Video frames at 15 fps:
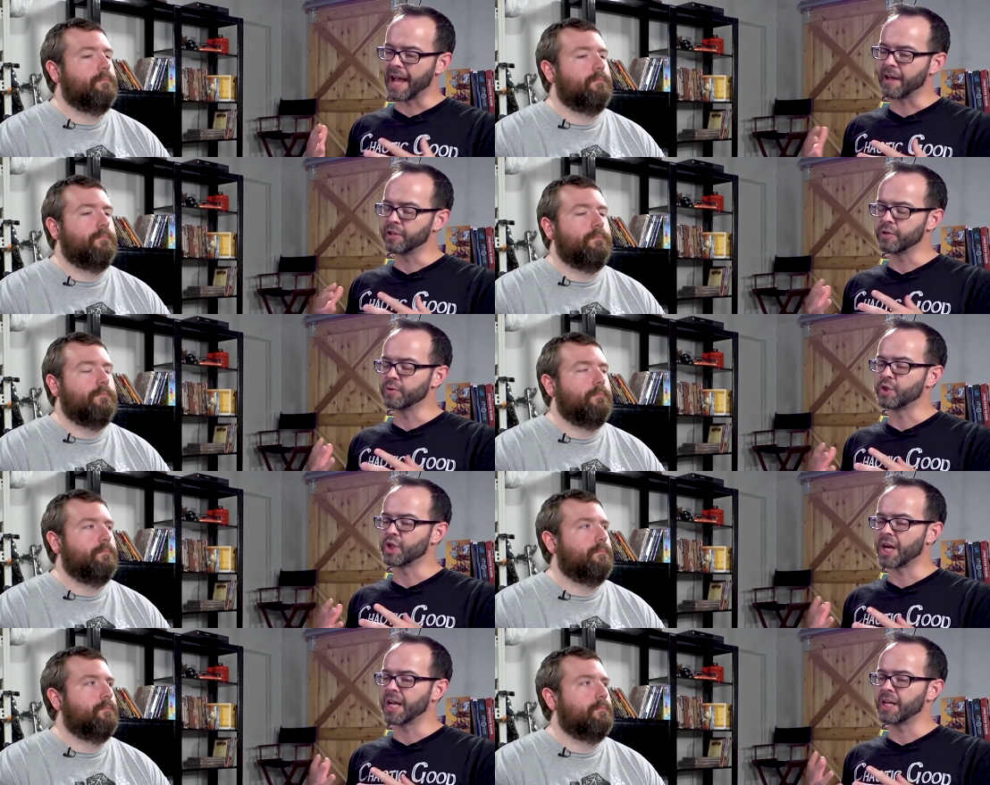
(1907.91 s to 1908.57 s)
Speaker 1: how do
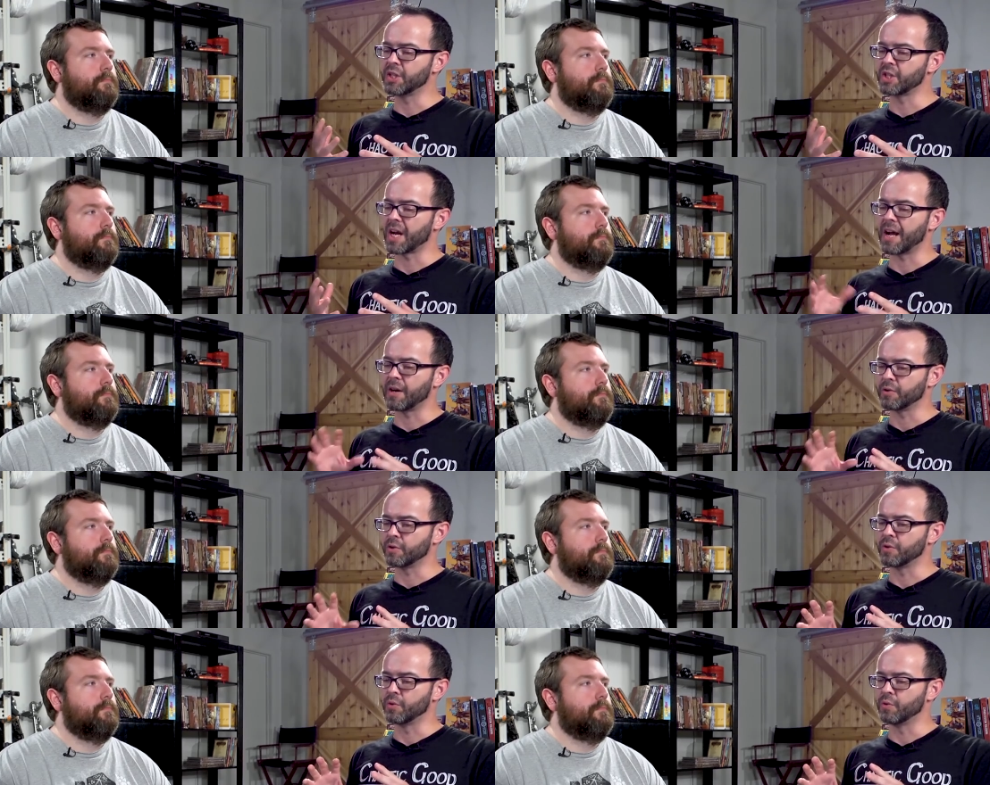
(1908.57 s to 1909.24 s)
you change
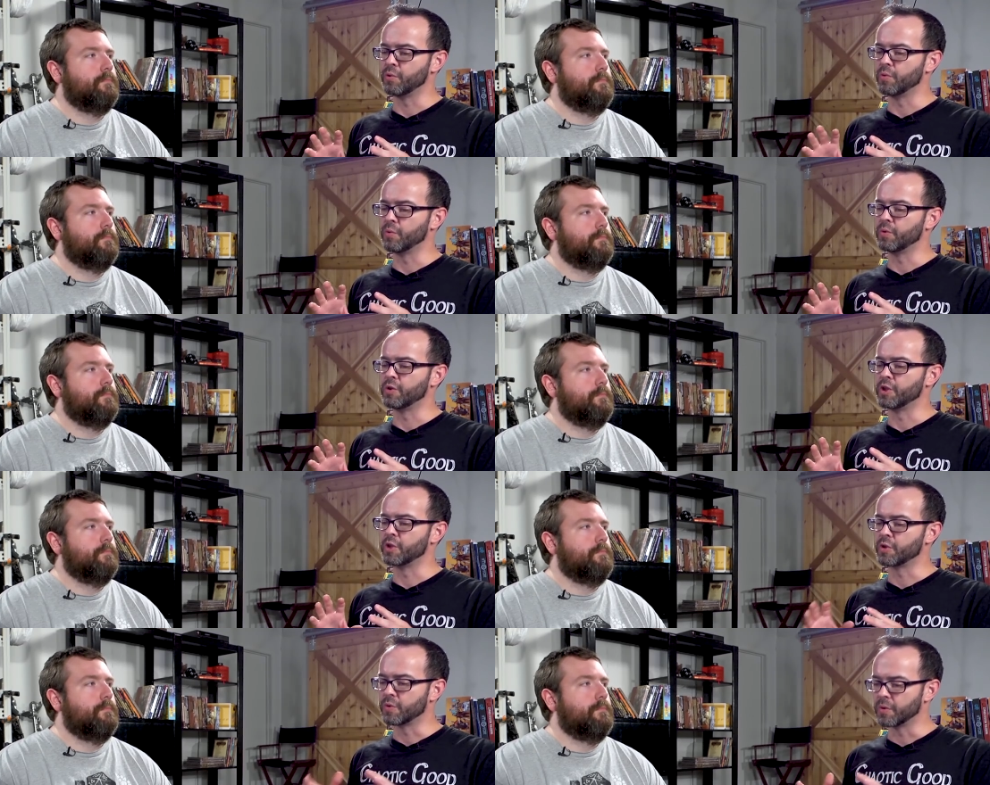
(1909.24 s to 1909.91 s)
how you
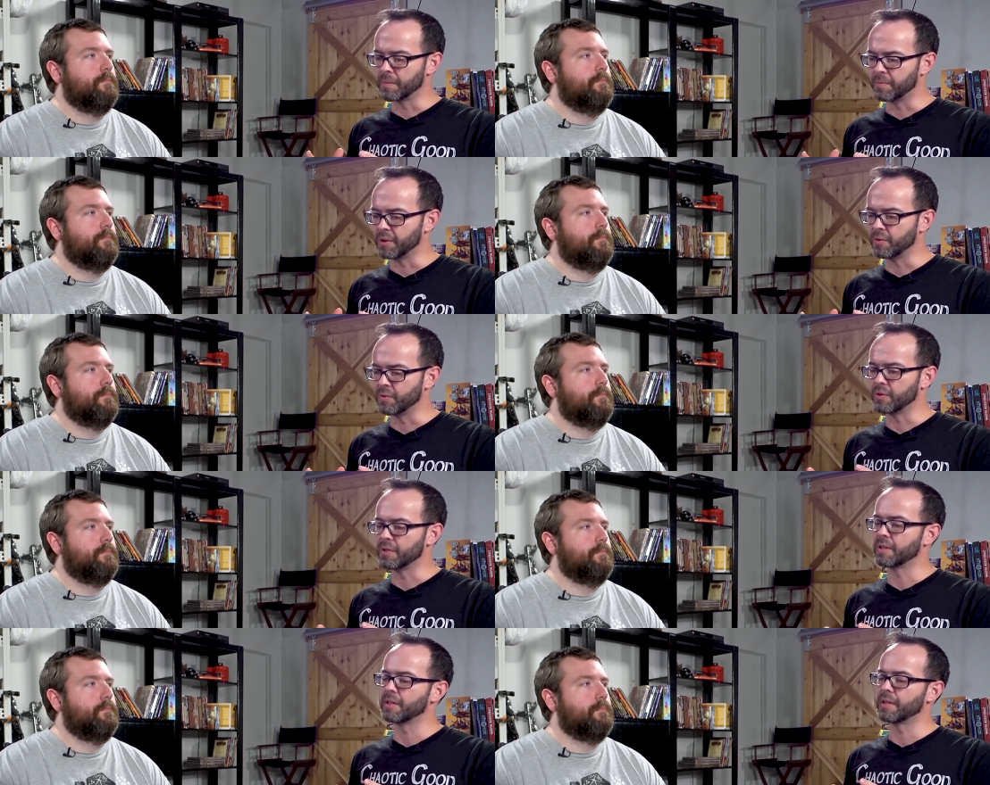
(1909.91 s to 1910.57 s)

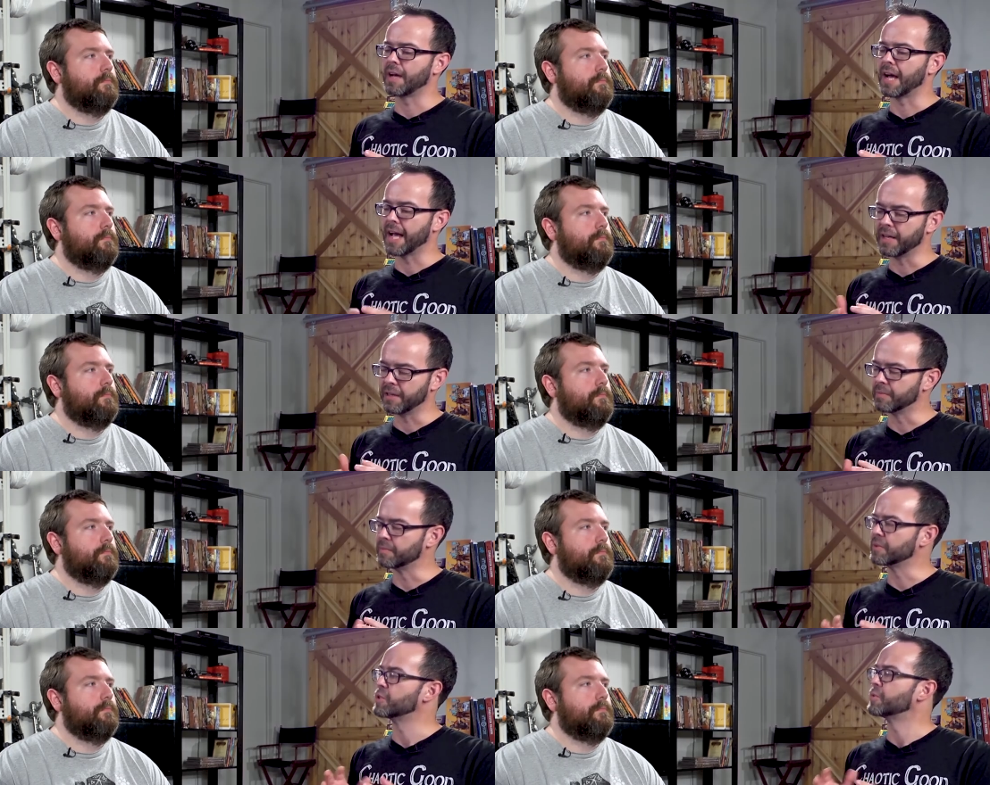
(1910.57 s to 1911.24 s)
distribute
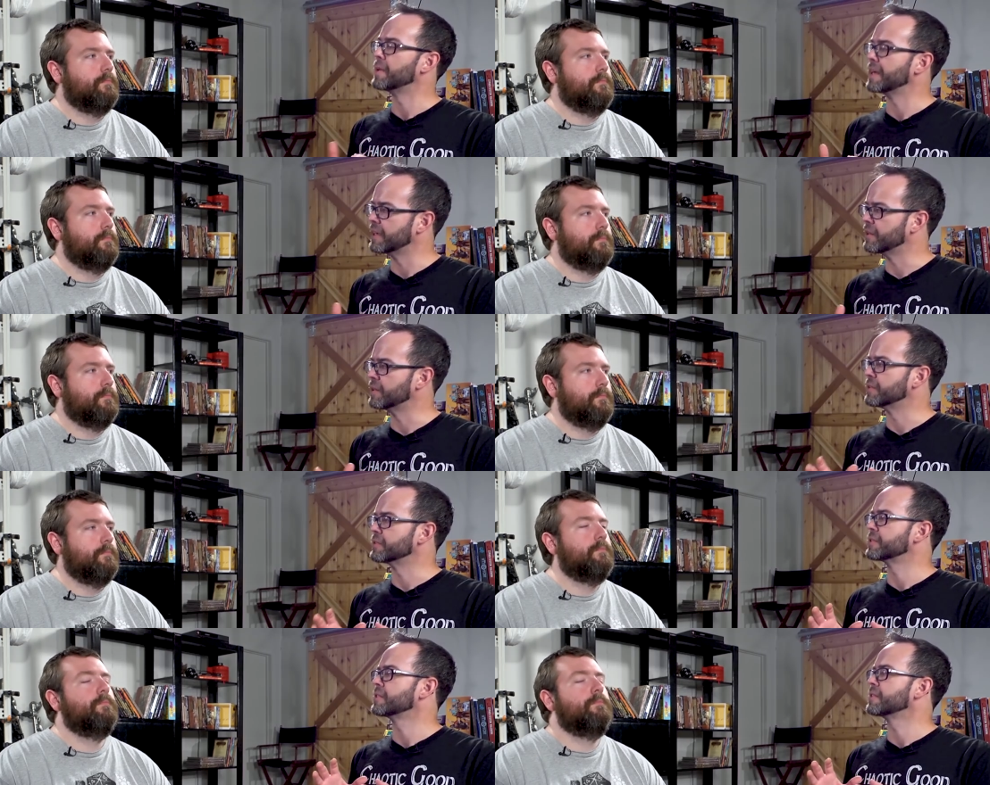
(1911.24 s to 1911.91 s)
items,
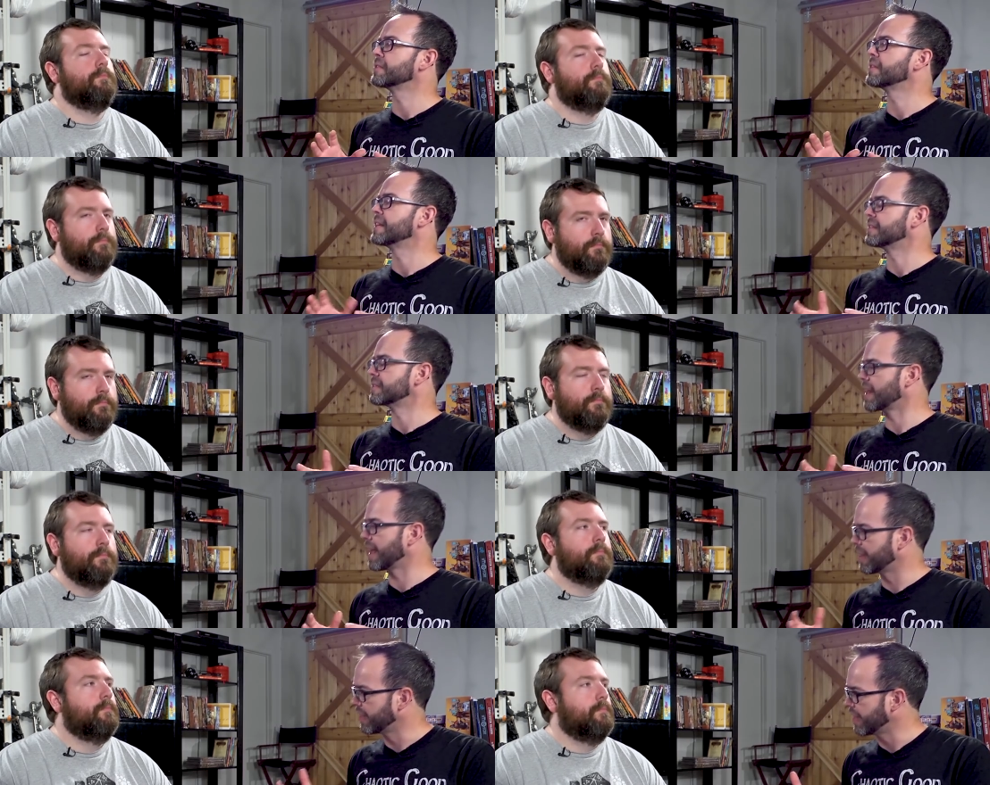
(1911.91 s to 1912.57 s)
spells,
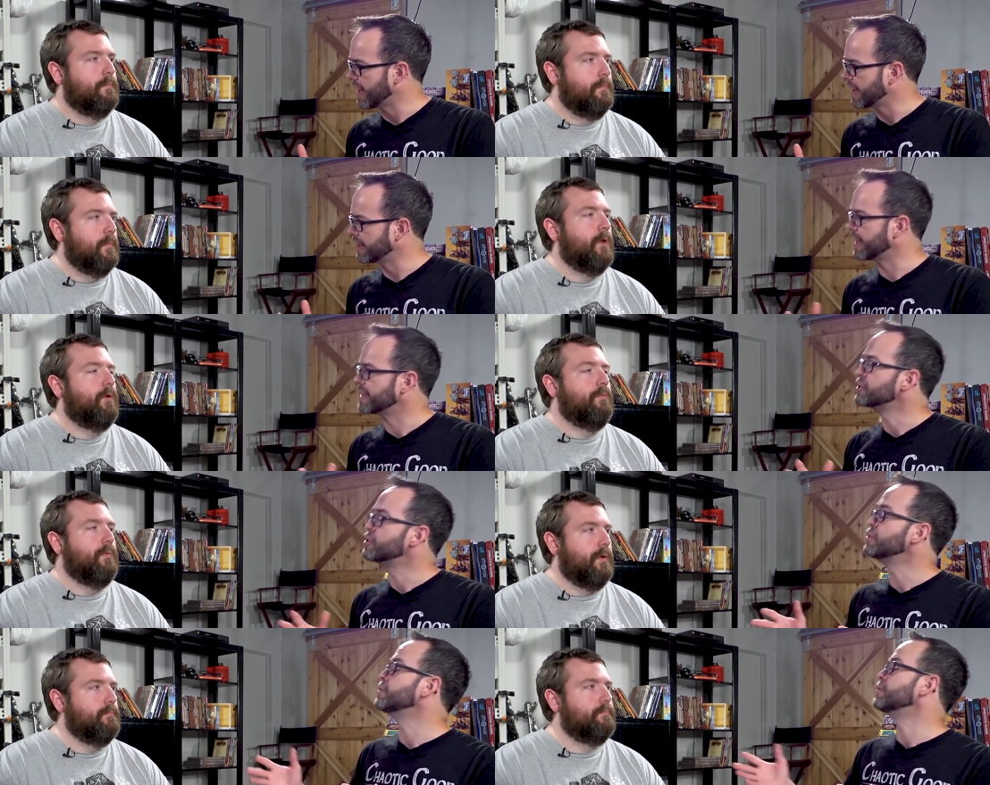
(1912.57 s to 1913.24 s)
things like that?
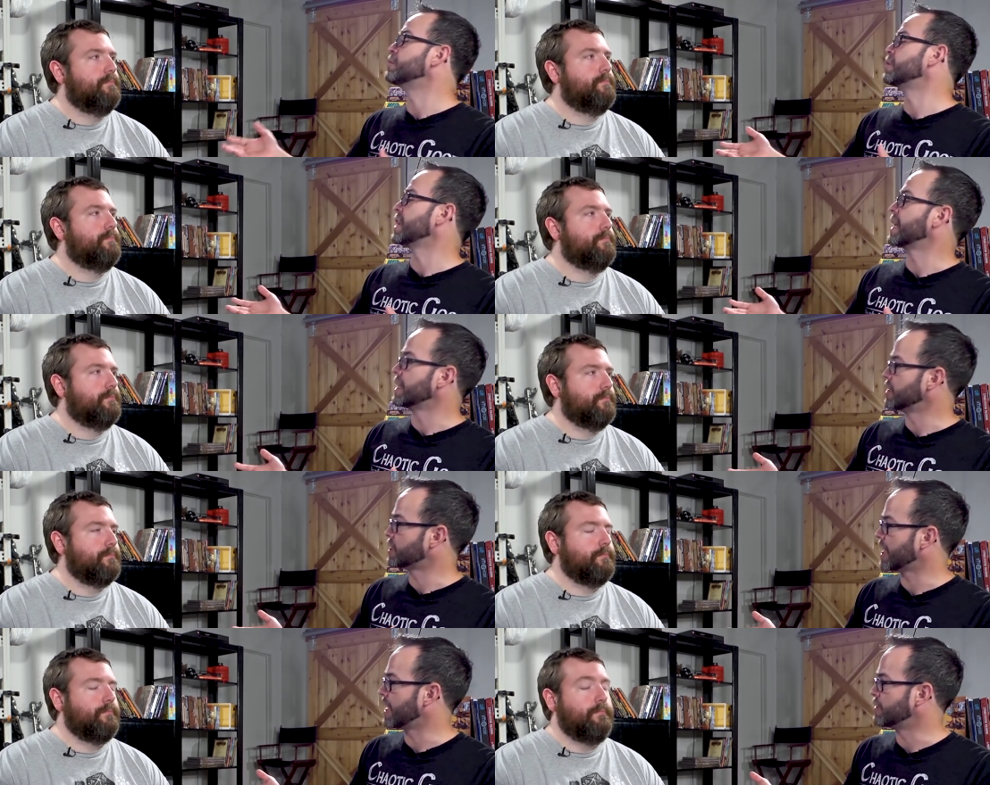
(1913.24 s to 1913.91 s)
Like, do you
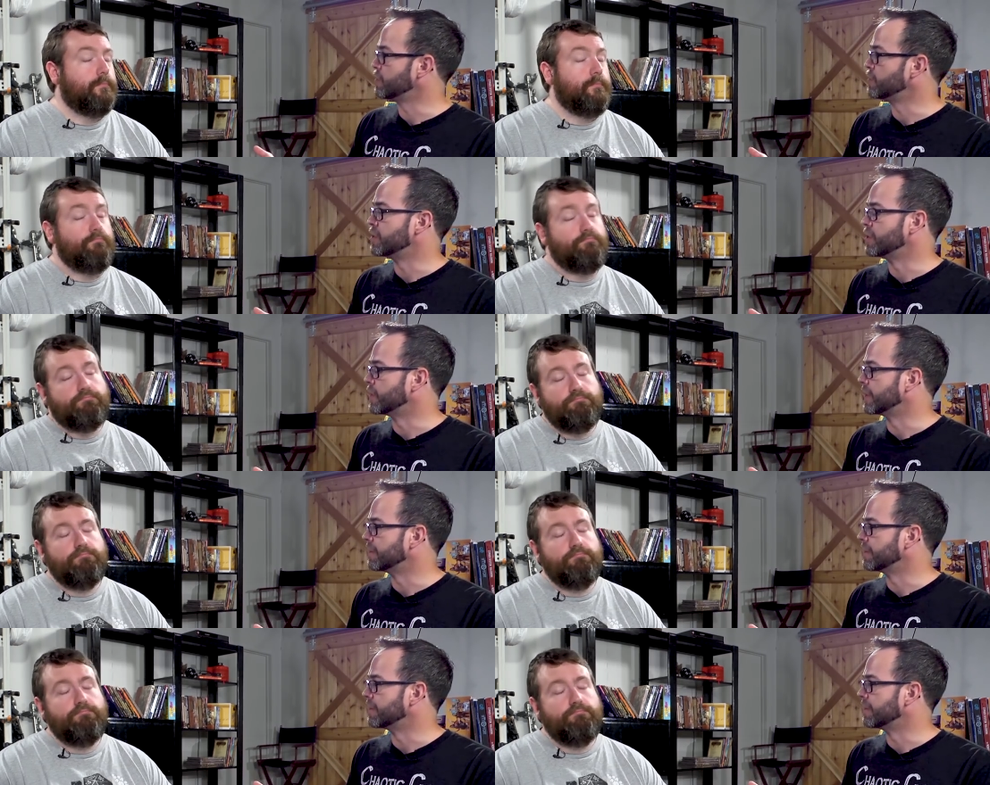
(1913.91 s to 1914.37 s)
change how you do